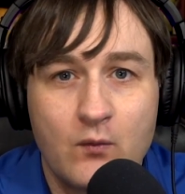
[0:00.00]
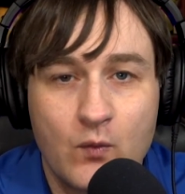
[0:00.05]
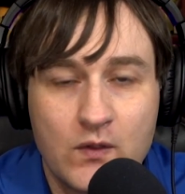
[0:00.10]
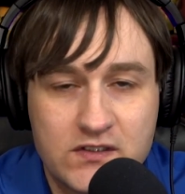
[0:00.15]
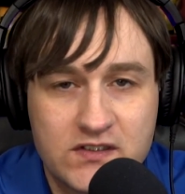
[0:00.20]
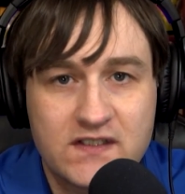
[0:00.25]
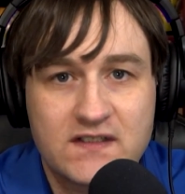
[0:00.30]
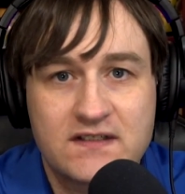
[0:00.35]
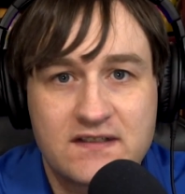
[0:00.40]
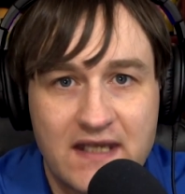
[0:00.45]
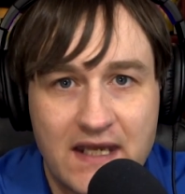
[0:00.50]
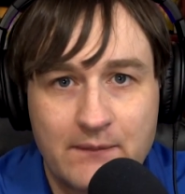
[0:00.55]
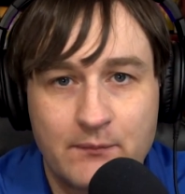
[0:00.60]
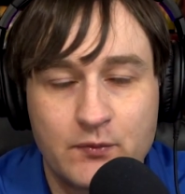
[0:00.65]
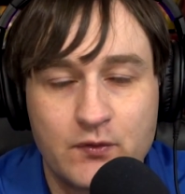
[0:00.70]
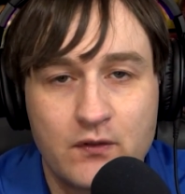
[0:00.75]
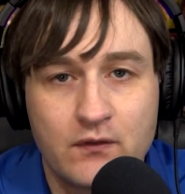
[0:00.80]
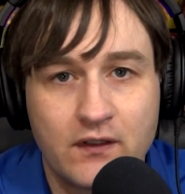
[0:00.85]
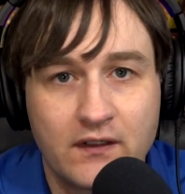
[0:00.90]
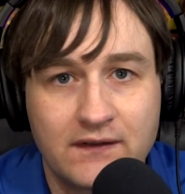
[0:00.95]
which is that
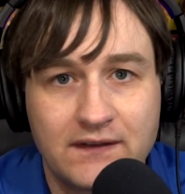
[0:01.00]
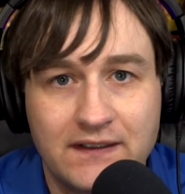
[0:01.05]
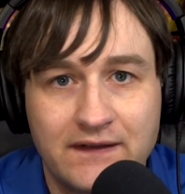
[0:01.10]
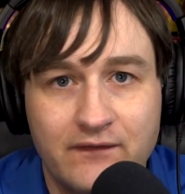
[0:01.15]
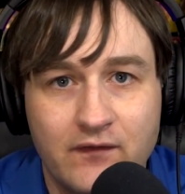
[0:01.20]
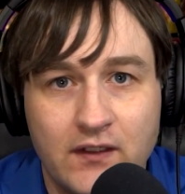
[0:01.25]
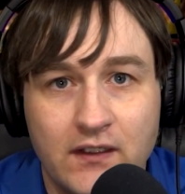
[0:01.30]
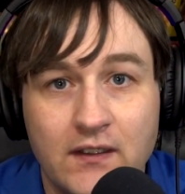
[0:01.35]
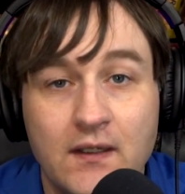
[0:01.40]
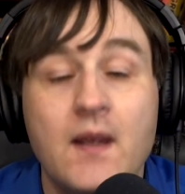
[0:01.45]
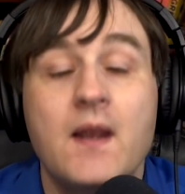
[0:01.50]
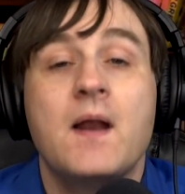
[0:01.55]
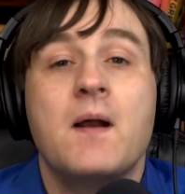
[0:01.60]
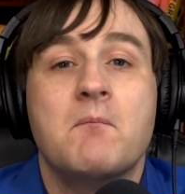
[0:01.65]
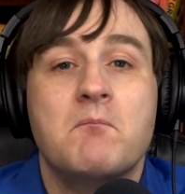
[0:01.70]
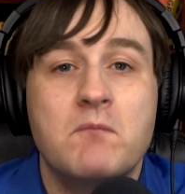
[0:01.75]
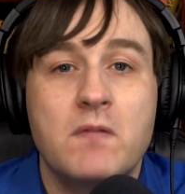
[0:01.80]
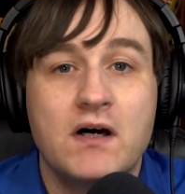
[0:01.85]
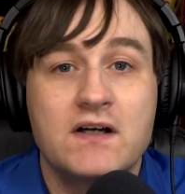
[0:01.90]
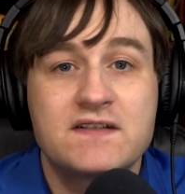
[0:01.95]
productivity,
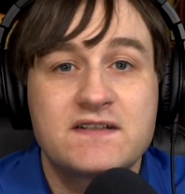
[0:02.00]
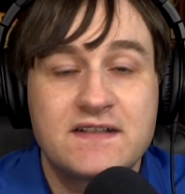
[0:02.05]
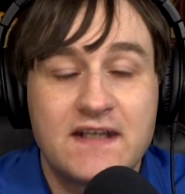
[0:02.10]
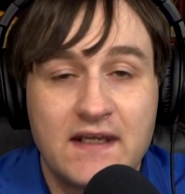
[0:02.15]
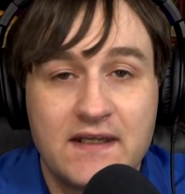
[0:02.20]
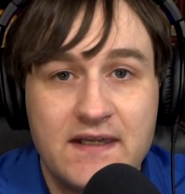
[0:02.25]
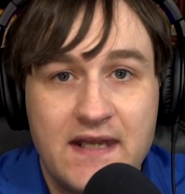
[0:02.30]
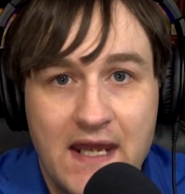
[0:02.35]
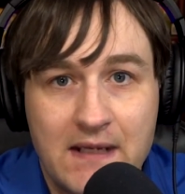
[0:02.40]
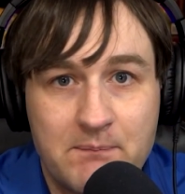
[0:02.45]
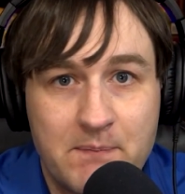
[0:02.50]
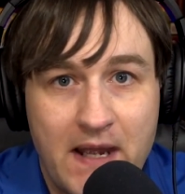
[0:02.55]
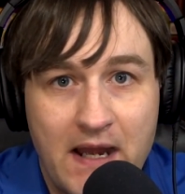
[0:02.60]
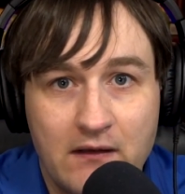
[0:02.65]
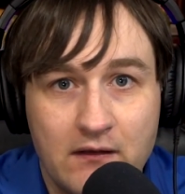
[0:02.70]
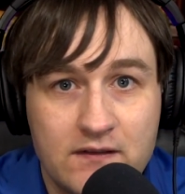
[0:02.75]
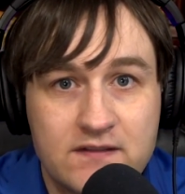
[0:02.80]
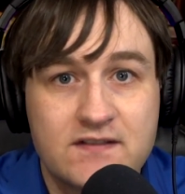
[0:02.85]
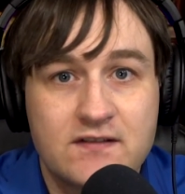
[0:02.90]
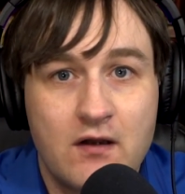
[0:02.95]
must at net
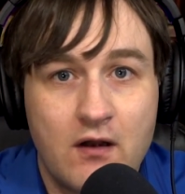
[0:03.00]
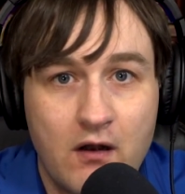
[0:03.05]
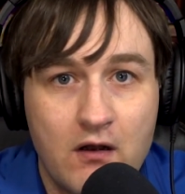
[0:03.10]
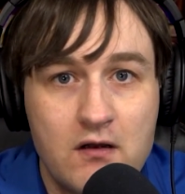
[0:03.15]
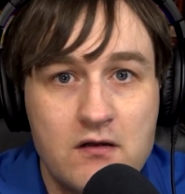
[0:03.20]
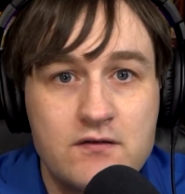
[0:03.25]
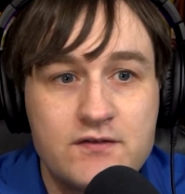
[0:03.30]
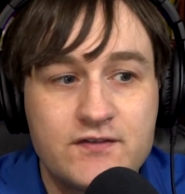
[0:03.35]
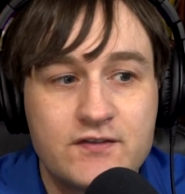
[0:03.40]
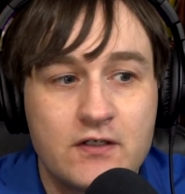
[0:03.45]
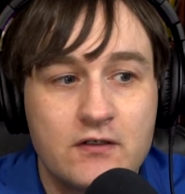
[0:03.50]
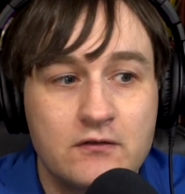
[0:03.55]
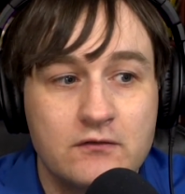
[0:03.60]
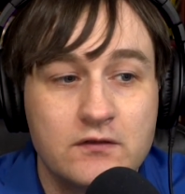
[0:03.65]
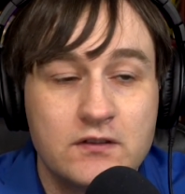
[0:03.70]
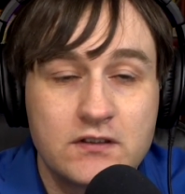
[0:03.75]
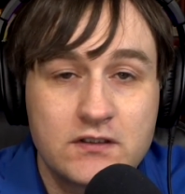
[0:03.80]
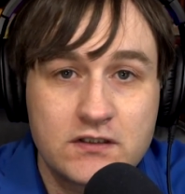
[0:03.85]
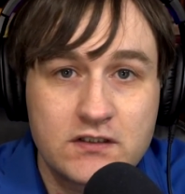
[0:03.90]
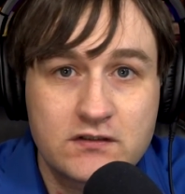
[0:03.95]
balance also
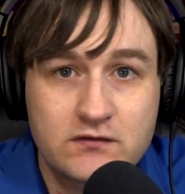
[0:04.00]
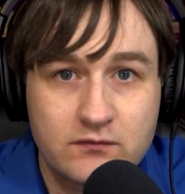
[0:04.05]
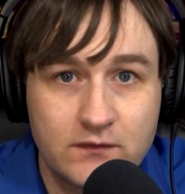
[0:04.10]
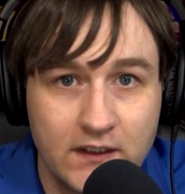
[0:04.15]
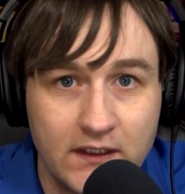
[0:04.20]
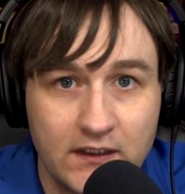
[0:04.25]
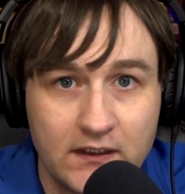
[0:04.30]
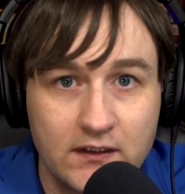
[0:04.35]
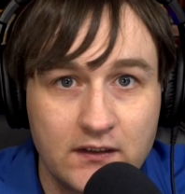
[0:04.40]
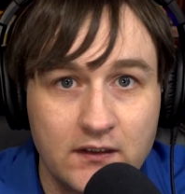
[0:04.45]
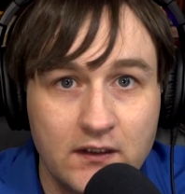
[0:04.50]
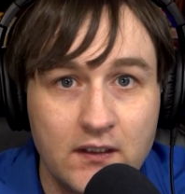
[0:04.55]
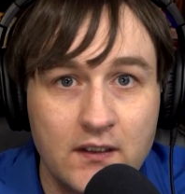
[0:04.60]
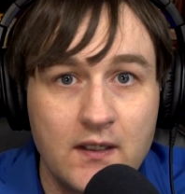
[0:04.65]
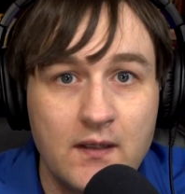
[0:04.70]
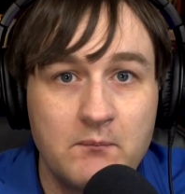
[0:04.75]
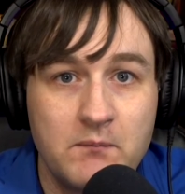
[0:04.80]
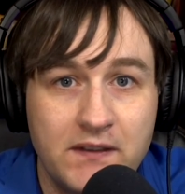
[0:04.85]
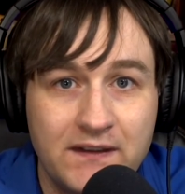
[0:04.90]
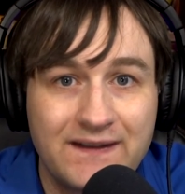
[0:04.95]
shrink,
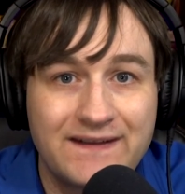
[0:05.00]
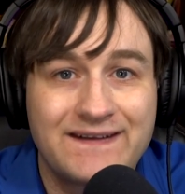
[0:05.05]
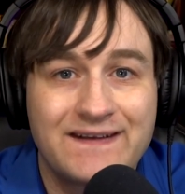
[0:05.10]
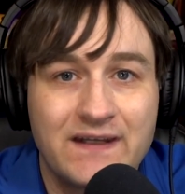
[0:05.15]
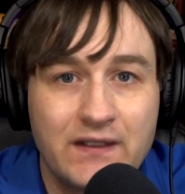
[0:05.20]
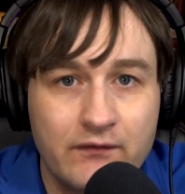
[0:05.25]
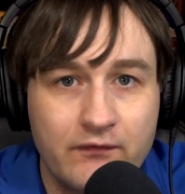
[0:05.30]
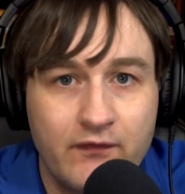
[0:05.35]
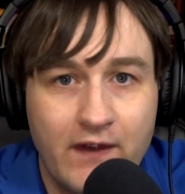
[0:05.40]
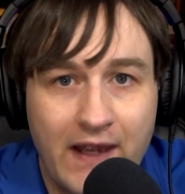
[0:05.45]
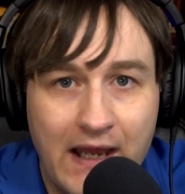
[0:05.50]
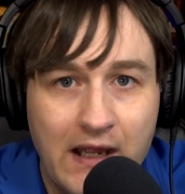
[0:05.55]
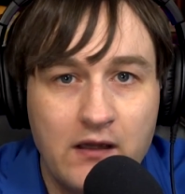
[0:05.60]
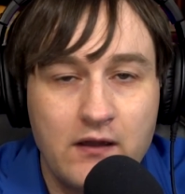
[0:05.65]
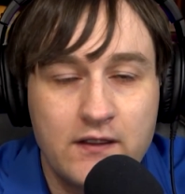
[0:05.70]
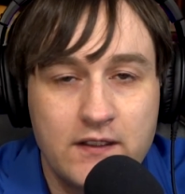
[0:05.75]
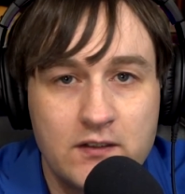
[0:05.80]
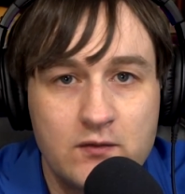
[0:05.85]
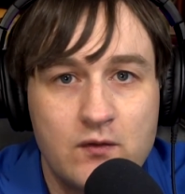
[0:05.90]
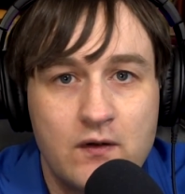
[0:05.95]
because the
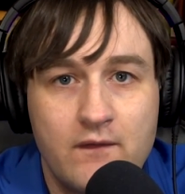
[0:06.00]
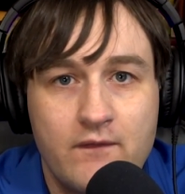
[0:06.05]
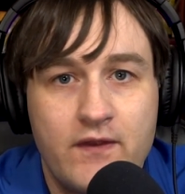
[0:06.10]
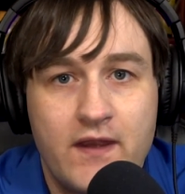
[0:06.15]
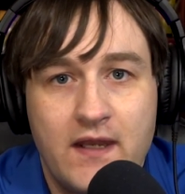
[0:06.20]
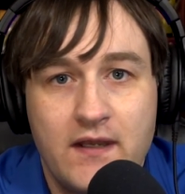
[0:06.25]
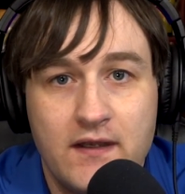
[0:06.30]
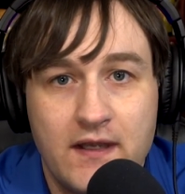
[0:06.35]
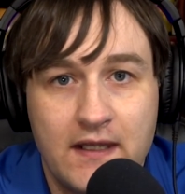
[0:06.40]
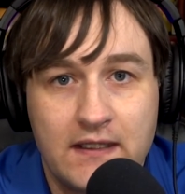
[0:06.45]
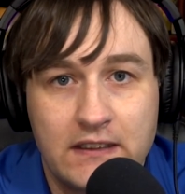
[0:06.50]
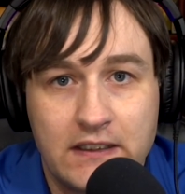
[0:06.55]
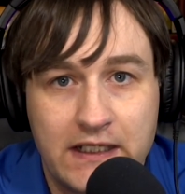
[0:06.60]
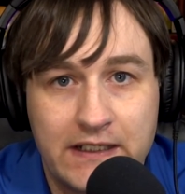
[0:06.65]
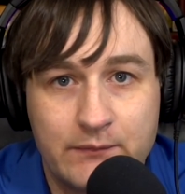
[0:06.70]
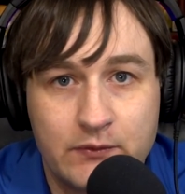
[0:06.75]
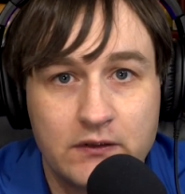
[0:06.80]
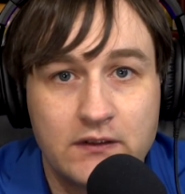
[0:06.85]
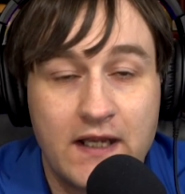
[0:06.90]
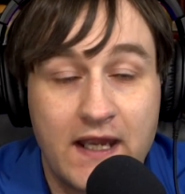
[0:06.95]
value of that net
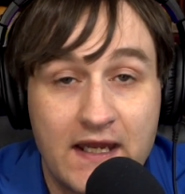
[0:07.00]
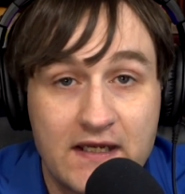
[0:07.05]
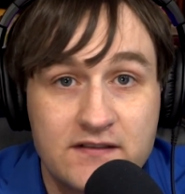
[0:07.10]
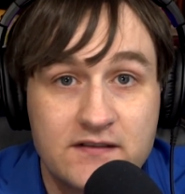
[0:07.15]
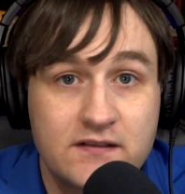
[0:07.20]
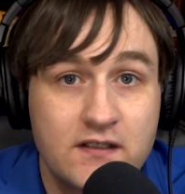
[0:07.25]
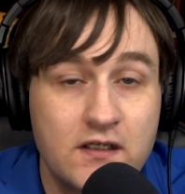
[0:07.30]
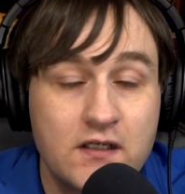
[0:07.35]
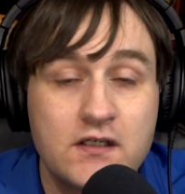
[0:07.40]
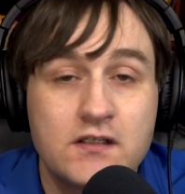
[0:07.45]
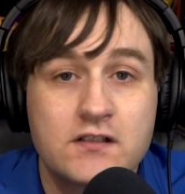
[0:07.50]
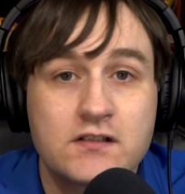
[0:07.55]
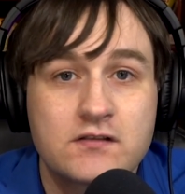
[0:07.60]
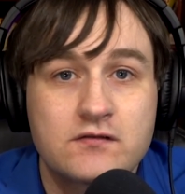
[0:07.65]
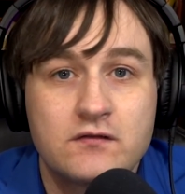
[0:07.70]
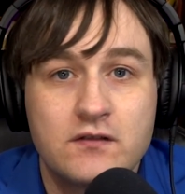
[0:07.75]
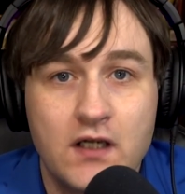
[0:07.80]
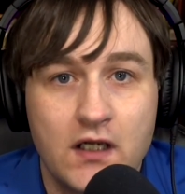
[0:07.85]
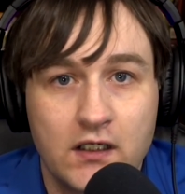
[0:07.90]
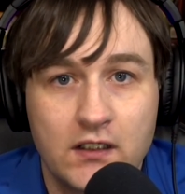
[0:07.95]
labor has
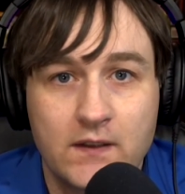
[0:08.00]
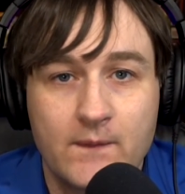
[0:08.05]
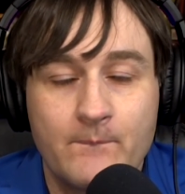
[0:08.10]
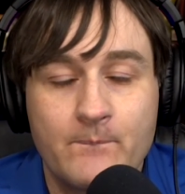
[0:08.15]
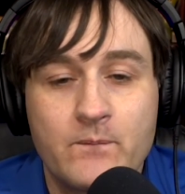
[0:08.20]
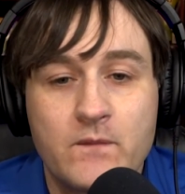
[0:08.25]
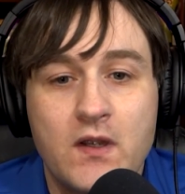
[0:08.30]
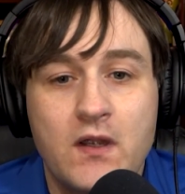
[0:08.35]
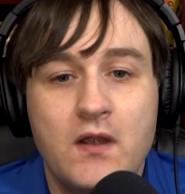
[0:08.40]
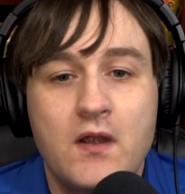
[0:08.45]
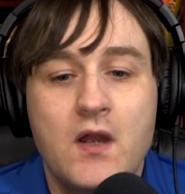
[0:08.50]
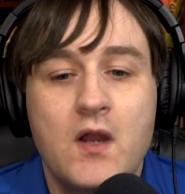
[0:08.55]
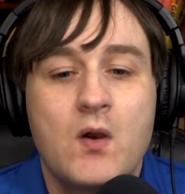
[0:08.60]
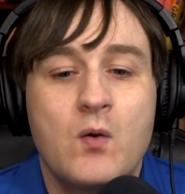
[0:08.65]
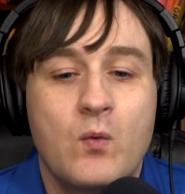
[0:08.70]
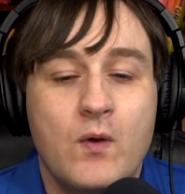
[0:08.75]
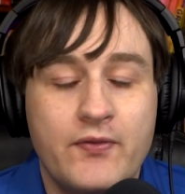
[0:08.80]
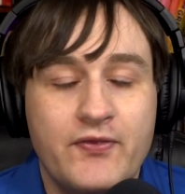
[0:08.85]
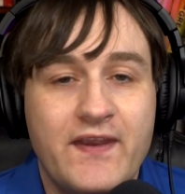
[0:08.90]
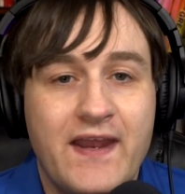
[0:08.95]
shrunk.
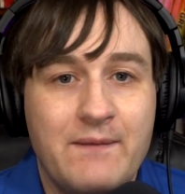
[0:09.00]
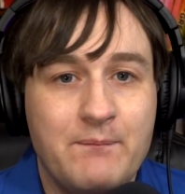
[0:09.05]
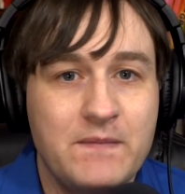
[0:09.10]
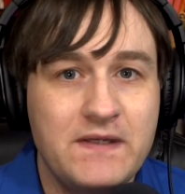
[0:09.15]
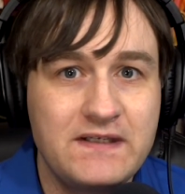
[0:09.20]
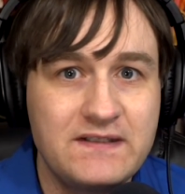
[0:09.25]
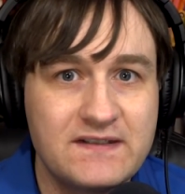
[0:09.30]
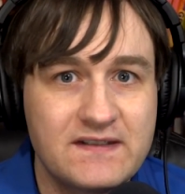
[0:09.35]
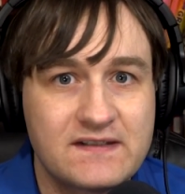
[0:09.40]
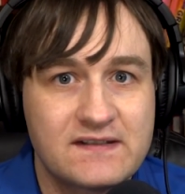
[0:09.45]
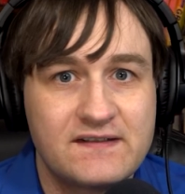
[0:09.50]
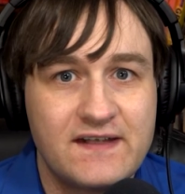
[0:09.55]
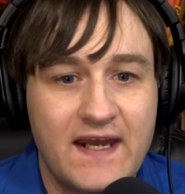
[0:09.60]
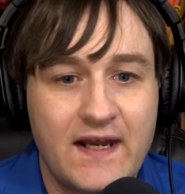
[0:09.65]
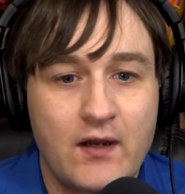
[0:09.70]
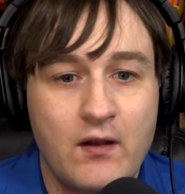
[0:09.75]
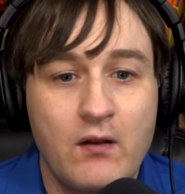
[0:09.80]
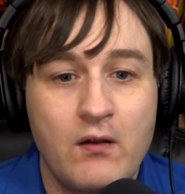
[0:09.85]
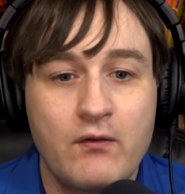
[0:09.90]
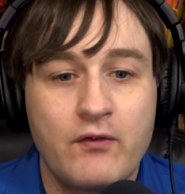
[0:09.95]
What that means is
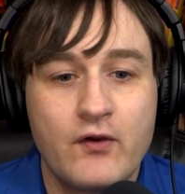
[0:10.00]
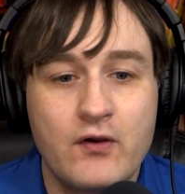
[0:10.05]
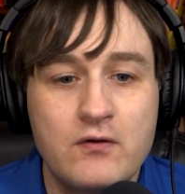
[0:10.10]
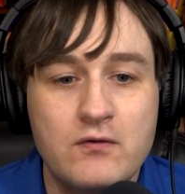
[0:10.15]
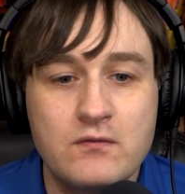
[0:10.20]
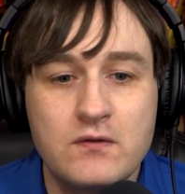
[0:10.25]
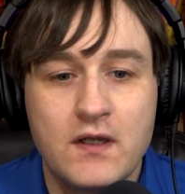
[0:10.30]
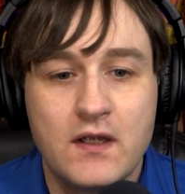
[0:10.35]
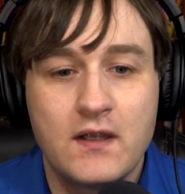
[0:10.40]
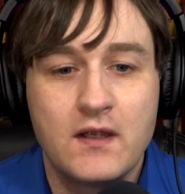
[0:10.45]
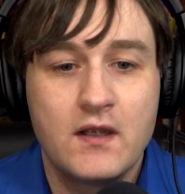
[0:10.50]
that although,